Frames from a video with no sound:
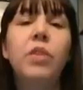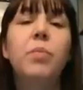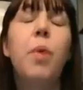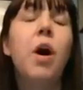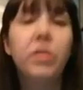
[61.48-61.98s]
what are
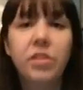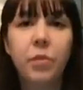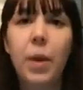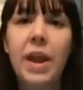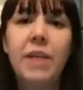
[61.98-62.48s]
the parts
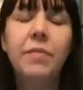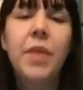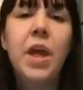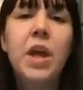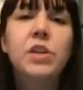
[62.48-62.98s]
of a wave.
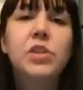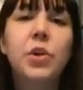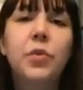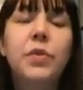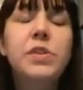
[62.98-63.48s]

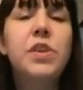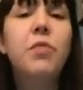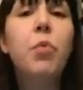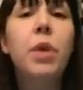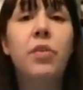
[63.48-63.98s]
So first
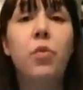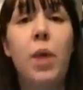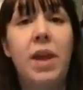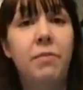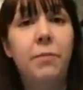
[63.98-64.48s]
off, what is a
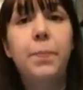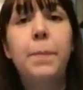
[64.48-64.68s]
wave?